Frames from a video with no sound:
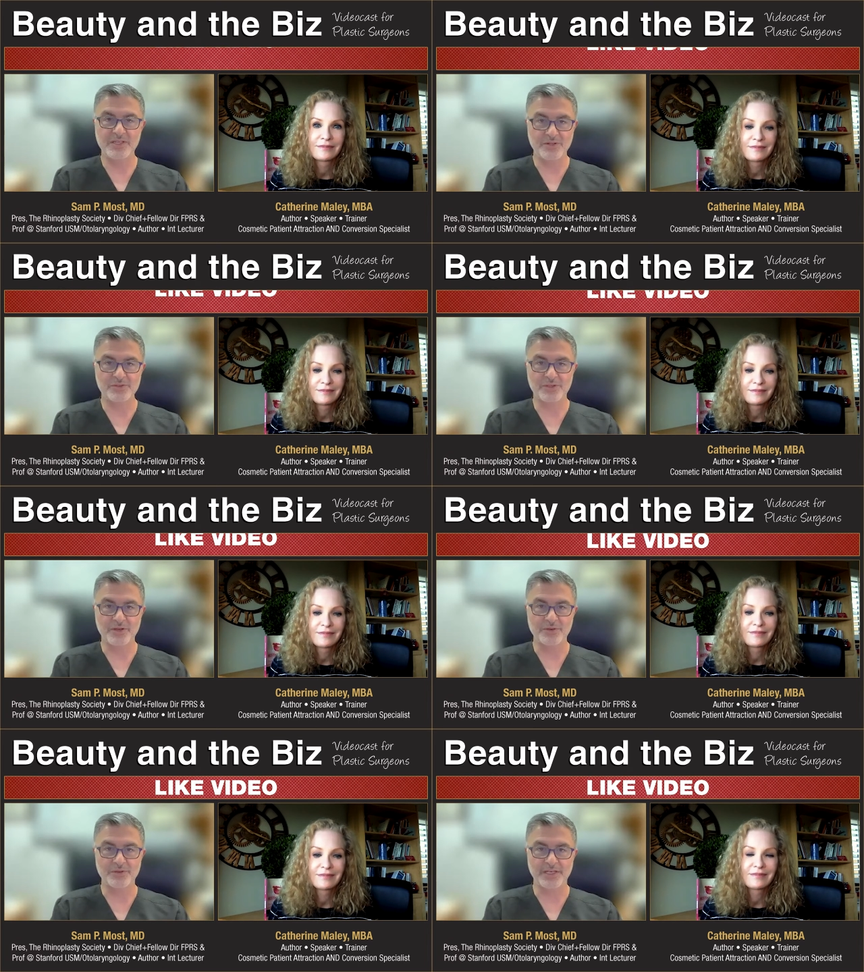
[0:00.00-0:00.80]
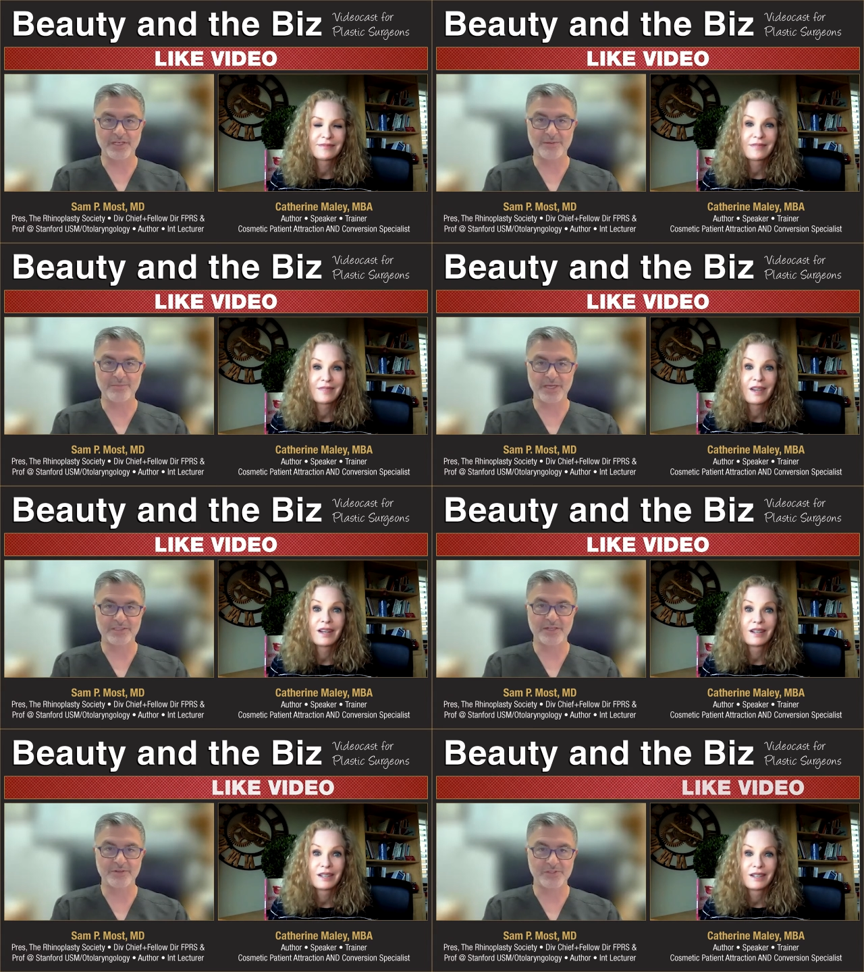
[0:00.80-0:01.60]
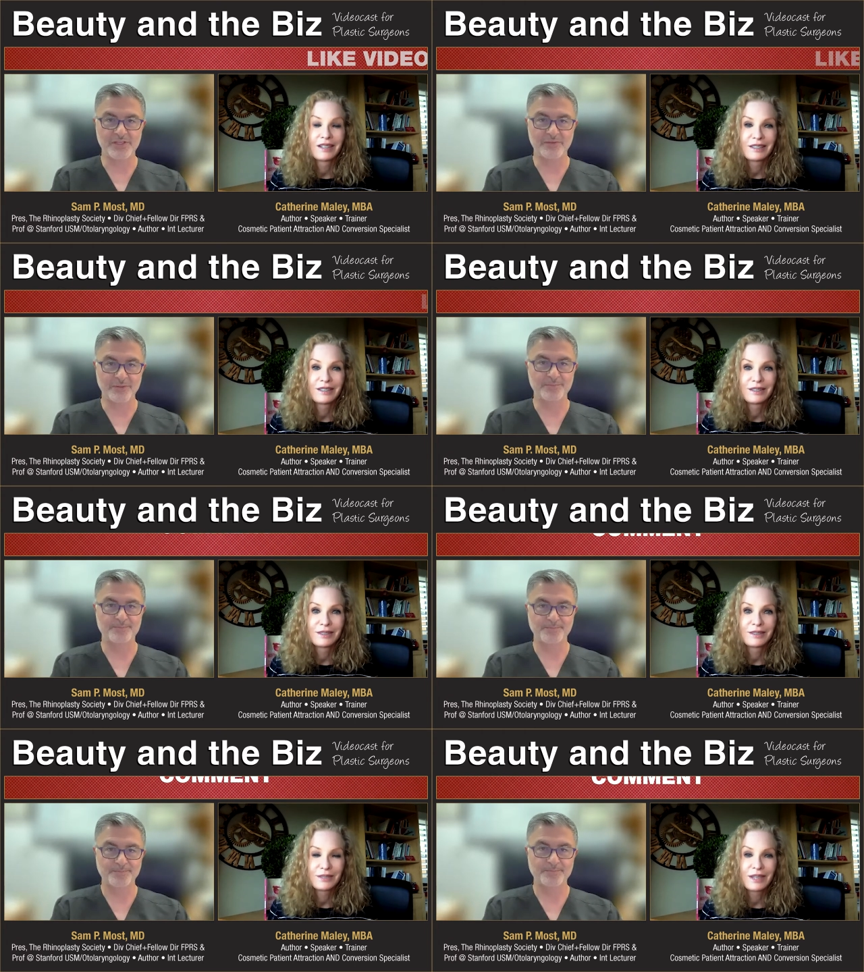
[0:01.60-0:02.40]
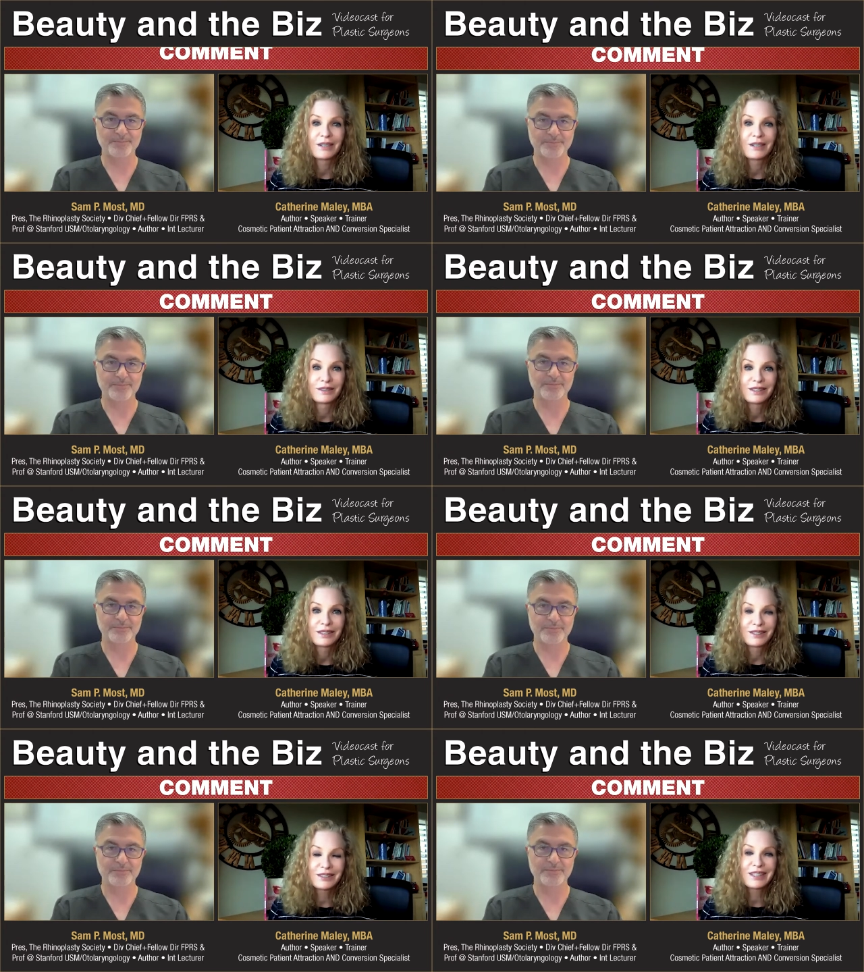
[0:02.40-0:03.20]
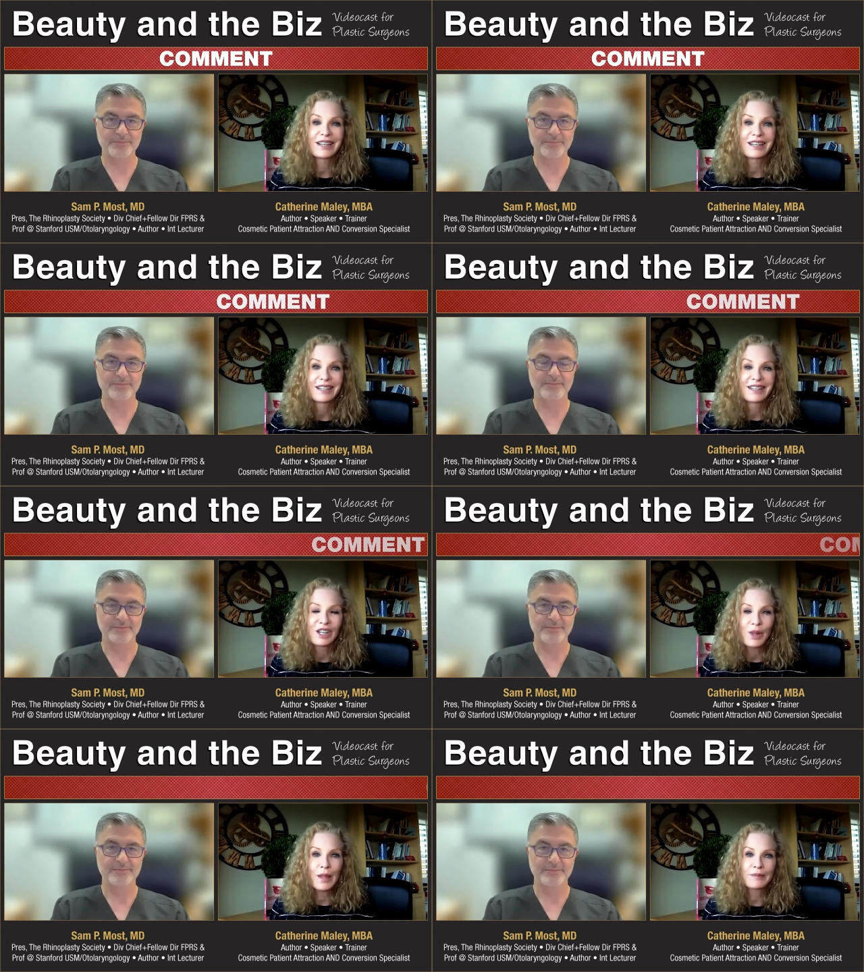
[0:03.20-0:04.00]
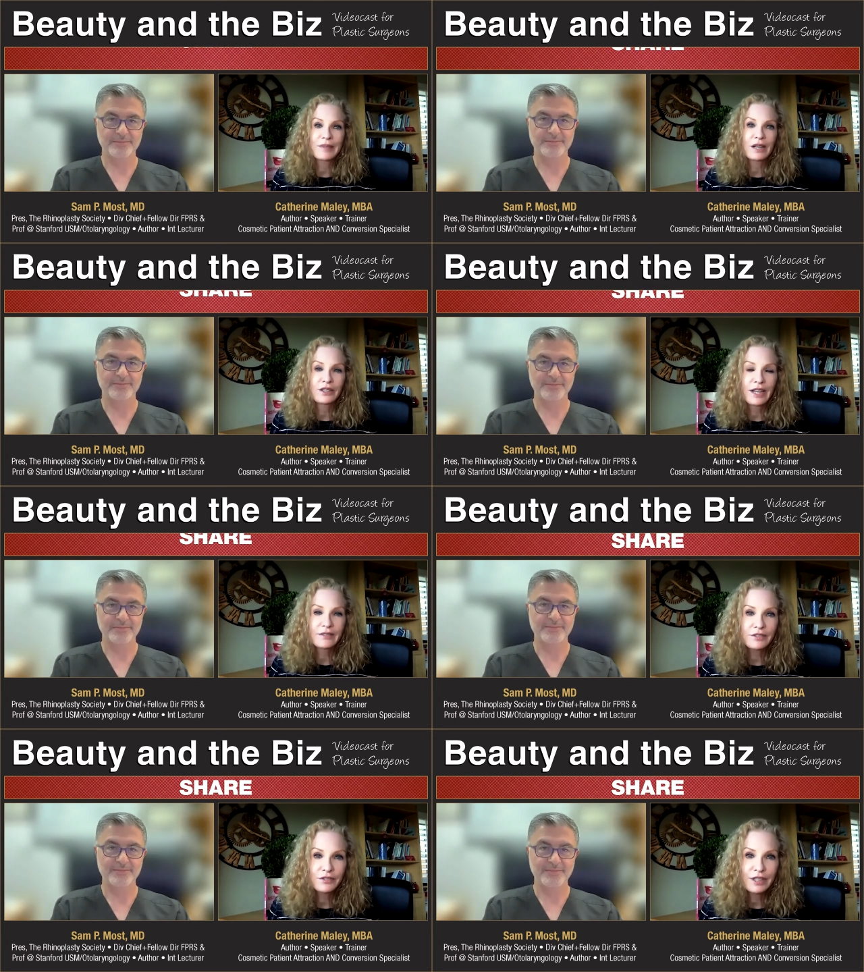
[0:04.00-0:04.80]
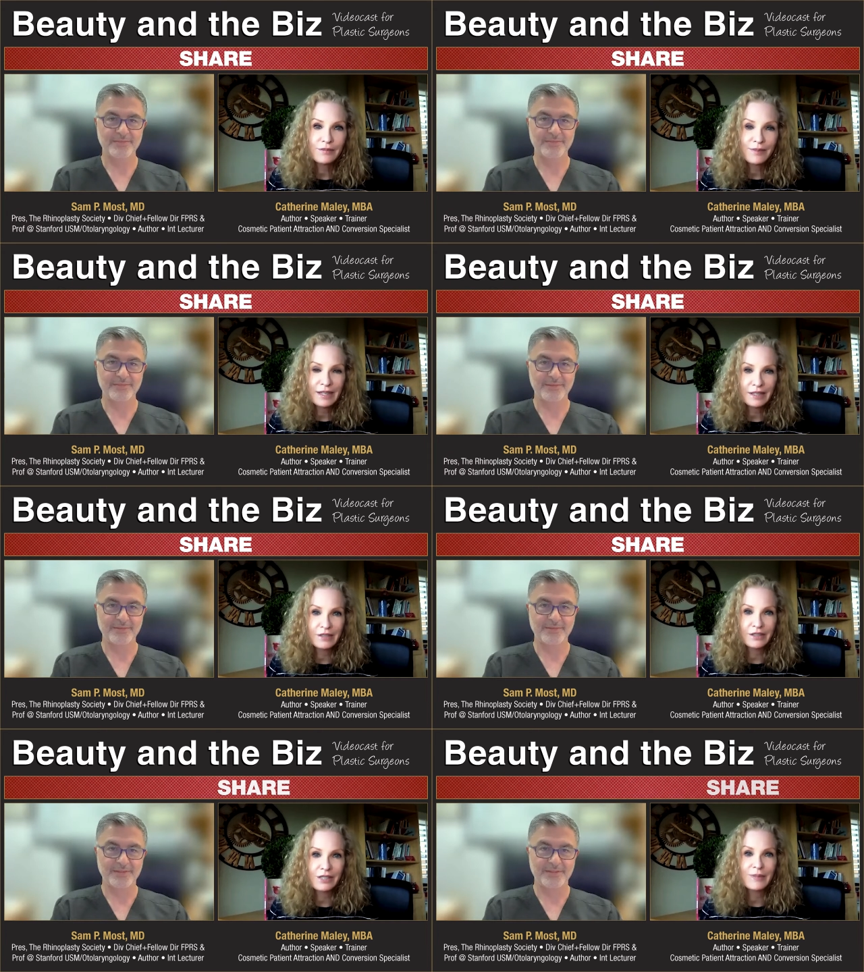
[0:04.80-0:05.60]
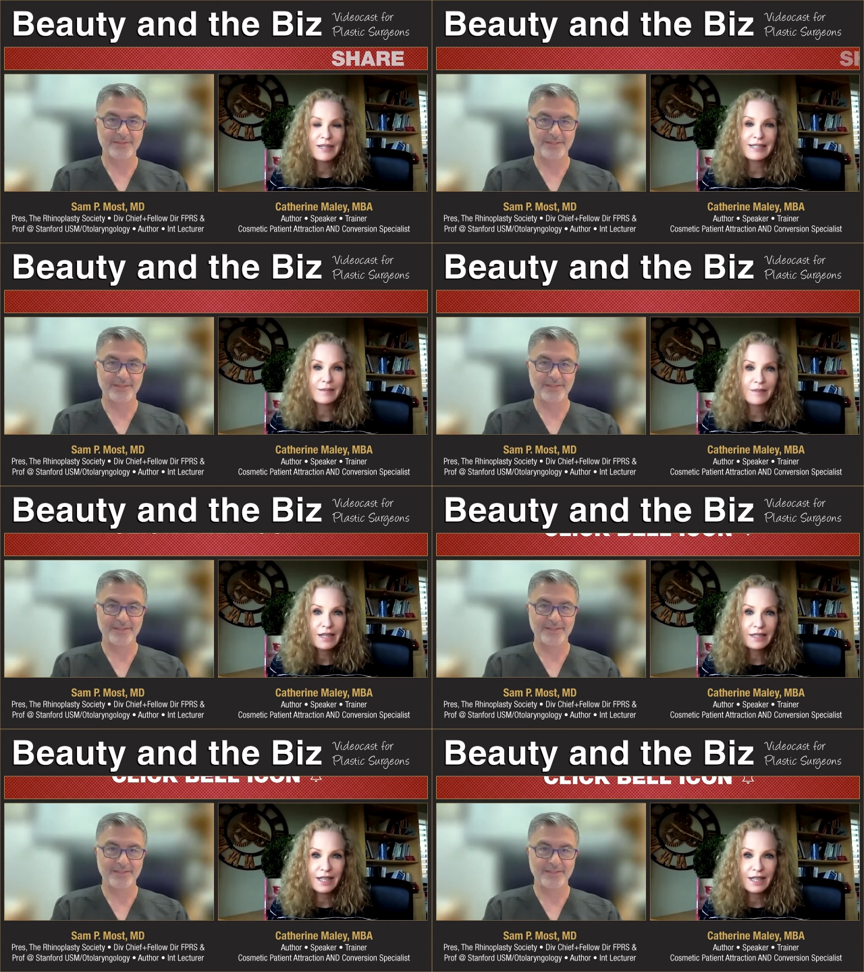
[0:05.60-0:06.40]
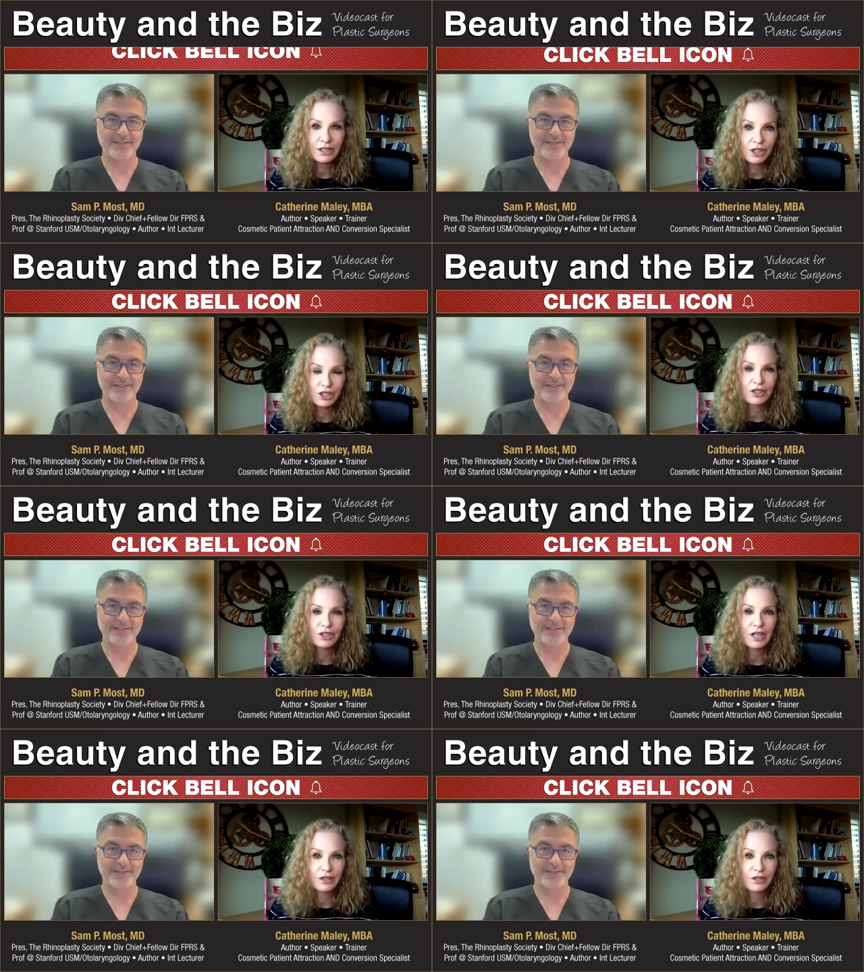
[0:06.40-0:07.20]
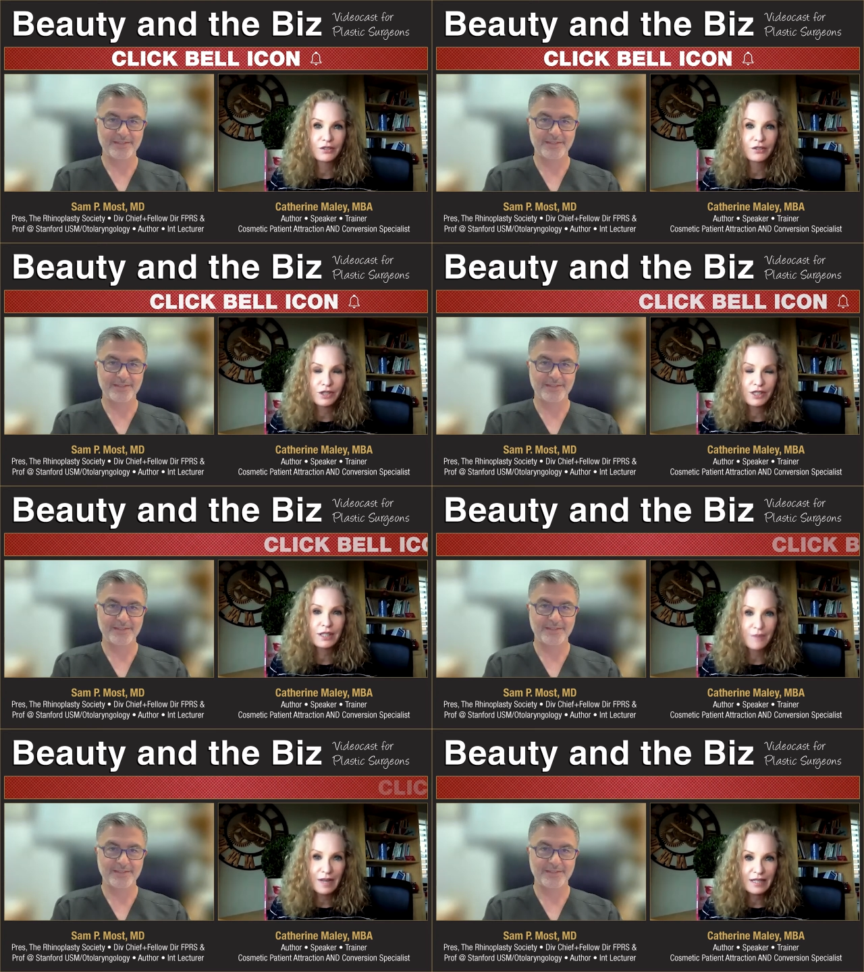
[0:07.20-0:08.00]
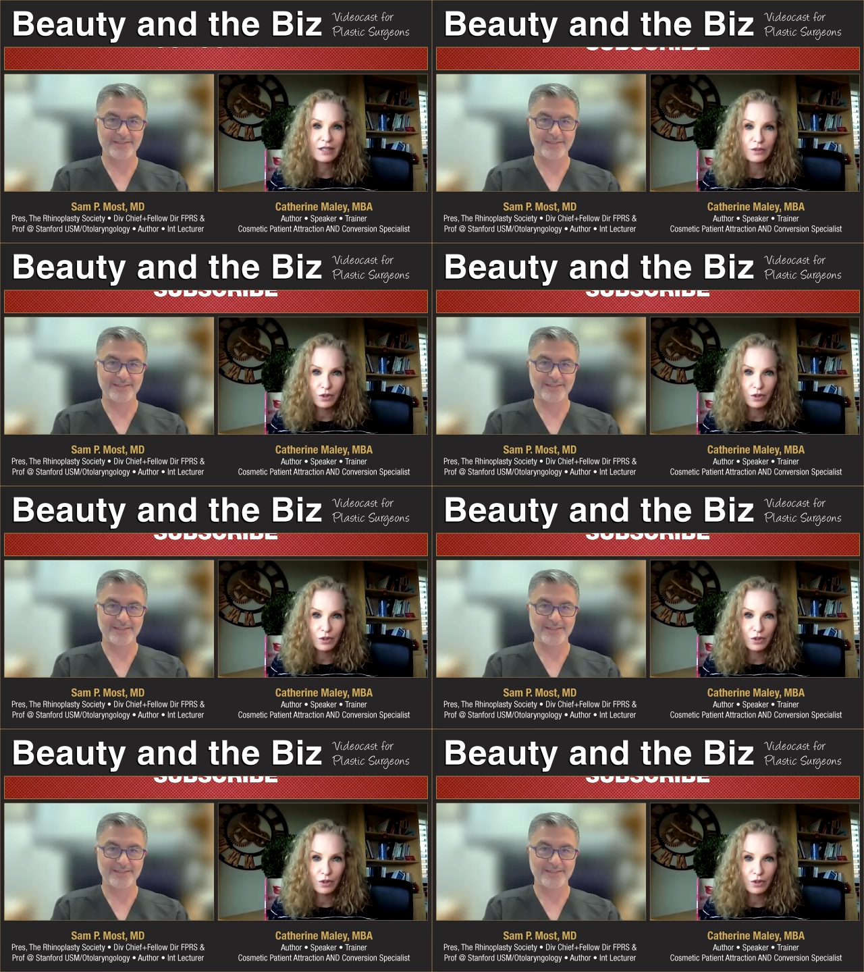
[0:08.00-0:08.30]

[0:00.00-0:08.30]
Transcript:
Speaker 1: years ago that I came back down to Stanford.
Speaker 2: Wow. Okay. Now, now you have to forgive my ignorance, because I'm not exactly sure how university medicine